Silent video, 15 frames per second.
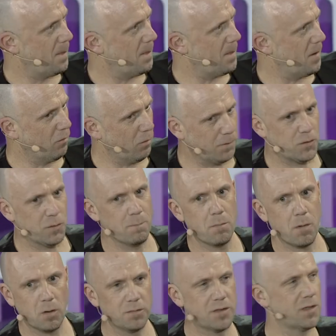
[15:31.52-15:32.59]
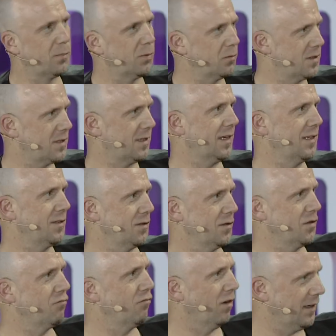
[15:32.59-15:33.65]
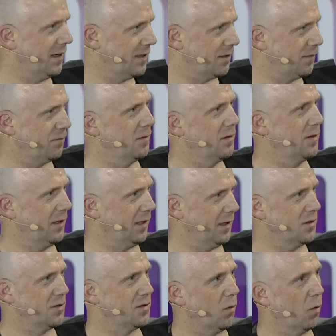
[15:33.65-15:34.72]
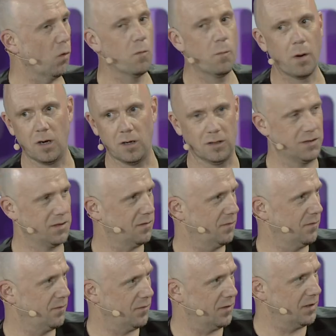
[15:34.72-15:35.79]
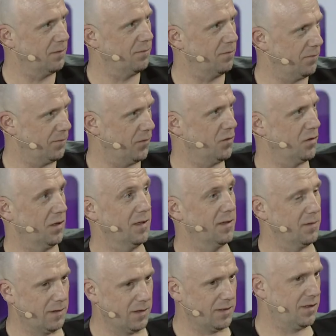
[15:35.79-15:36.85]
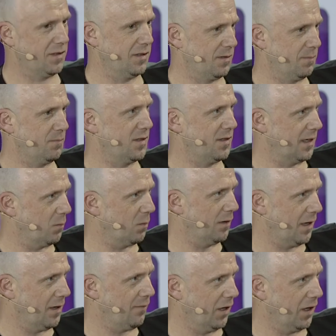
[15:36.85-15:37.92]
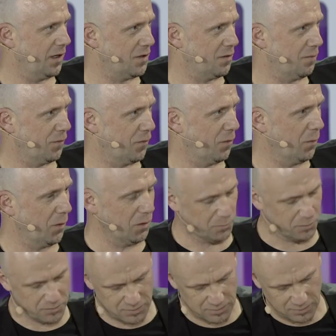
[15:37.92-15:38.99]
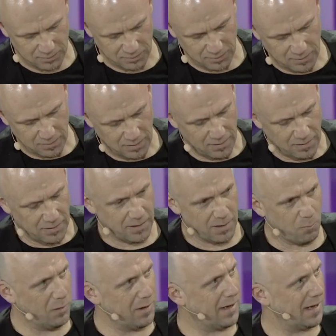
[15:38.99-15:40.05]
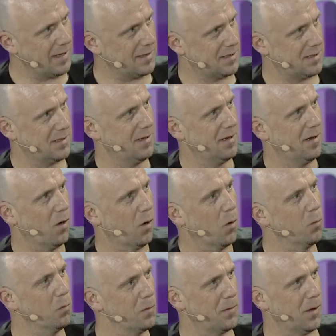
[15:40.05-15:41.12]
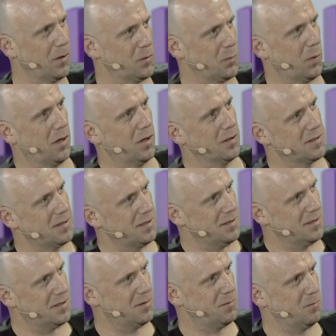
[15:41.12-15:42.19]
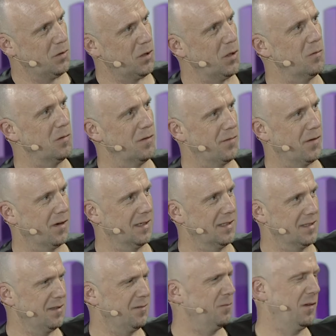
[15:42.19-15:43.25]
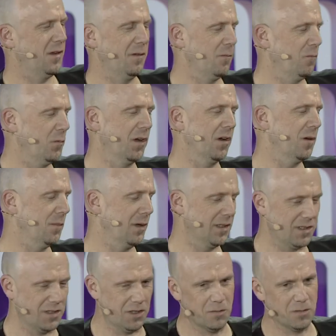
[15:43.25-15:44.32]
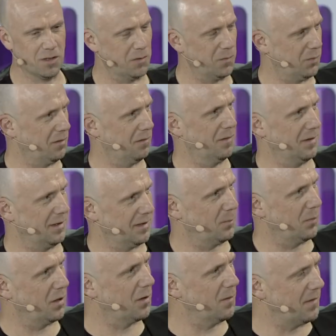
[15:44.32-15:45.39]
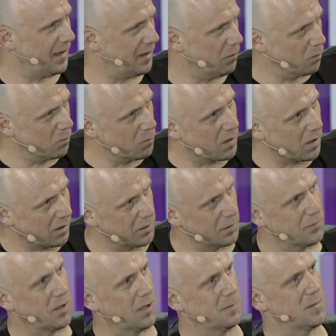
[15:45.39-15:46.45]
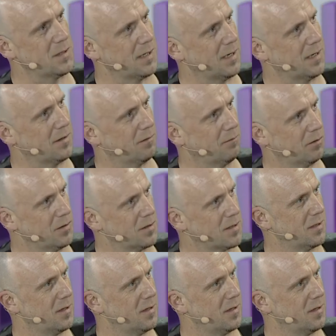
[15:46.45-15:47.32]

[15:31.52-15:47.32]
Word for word: There are often multiple standards running different things, all part of the different food chain. Let's just stick with aviation for a moment. Can we get all of those parties unified, and we're going back to utopia and things, but right. they all kind of come together and